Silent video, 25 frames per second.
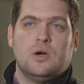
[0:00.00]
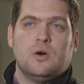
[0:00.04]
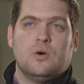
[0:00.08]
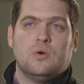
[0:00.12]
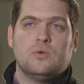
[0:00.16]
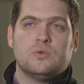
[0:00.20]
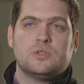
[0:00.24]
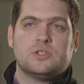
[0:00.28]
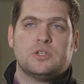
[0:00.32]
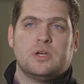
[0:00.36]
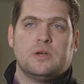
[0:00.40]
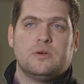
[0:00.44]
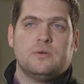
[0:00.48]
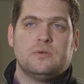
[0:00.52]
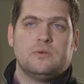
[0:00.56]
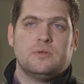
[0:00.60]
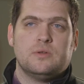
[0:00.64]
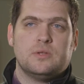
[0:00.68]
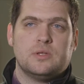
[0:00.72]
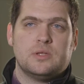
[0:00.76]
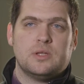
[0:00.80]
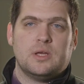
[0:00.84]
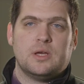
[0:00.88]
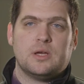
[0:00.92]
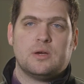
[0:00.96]

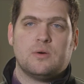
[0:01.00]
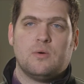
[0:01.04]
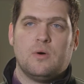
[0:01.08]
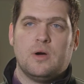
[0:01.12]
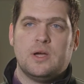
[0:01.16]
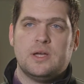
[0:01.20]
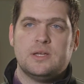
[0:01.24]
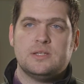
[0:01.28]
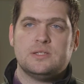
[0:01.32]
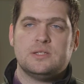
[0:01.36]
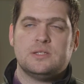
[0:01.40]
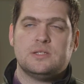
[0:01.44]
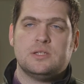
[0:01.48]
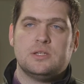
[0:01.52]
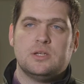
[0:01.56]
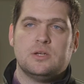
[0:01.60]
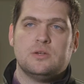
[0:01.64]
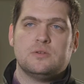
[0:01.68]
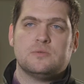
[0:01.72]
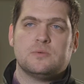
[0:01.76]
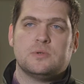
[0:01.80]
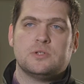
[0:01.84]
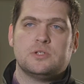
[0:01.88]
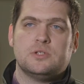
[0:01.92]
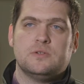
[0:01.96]
Also, they're quite easy to
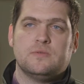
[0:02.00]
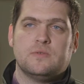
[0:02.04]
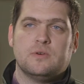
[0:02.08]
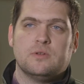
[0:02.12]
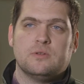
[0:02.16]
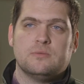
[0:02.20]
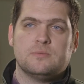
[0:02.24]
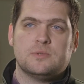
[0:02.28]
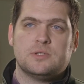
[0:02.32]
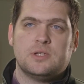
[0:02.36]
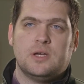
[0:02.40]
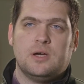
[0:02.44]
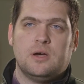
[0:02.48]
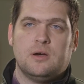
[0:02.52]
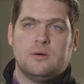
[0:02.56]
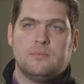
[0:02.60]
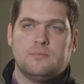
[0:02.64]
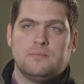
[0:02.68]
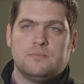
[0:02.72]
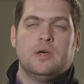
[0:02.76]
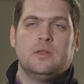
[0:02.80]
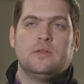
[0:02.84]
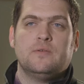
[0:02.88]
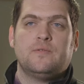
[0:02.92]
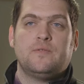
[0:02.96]
use once you've got them set
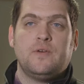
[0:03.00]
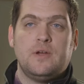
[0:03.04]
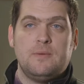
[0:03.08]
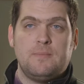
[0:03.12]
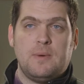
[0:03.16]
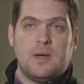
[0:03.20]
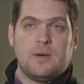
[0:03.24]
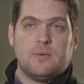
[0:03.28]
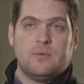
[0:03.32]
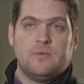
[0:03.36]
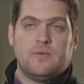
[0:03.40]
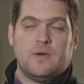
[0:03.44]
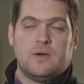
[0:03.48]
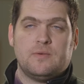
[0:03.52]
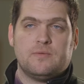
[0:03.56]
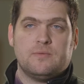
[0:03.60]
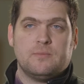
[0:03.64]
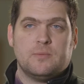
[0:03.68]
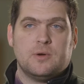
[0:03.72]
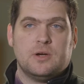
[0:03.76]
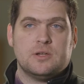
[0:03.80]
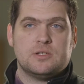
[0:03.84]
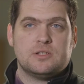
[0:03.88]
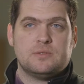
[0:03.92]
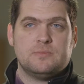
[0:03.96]
up. The feedback we've had
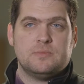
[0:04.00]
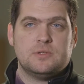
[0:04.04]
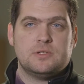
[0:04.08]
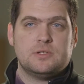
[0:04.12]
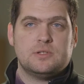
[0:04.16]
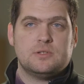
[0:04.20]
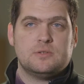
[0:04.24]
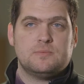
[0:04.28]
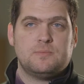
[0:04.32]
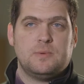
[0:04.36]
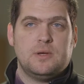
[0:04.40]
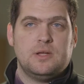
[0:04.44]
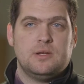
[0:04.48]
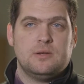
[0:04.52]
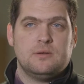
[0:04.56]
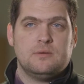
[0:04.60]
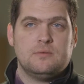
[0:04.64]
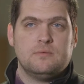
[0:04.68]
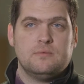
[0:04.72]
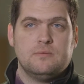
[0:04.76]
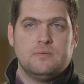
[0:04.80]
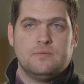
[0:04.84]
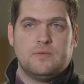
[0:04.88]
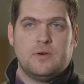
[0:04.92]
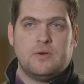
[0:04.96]
from customers has been
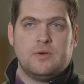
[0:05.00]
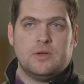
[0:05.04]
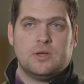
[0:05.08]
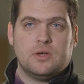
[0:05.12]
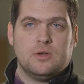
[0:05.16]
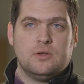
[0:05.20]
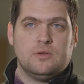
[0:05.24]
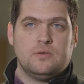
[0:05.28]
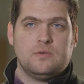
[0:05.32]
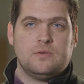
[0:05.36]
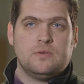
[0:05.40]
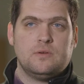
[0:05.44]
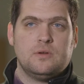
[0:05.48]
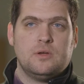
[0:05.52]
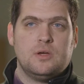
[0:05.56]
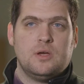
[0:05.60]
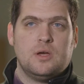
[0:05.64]
very good.